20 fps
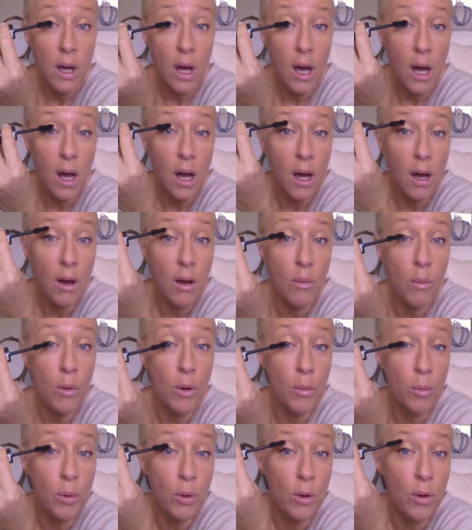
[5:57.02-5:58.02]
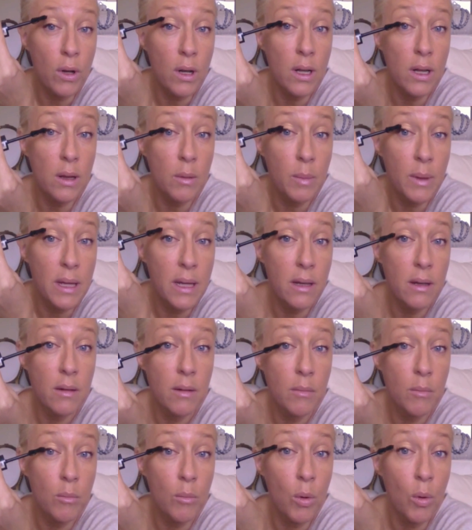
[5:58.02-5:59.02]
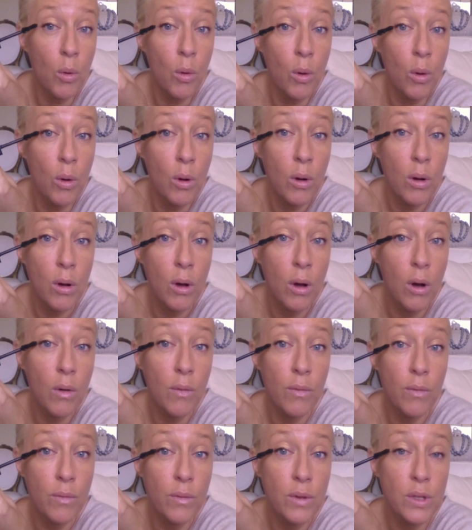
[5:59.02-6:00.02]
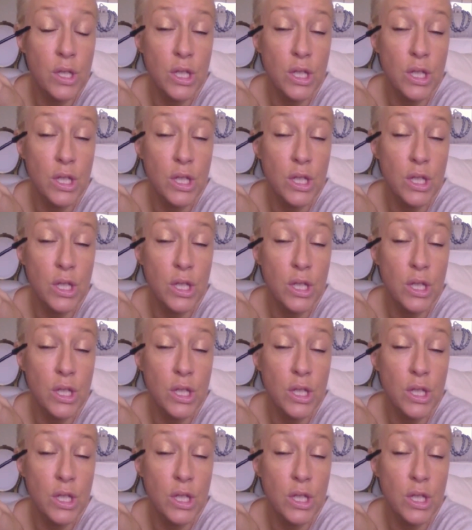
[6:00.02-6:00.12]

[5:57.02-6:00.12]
want to put on a little bit more of the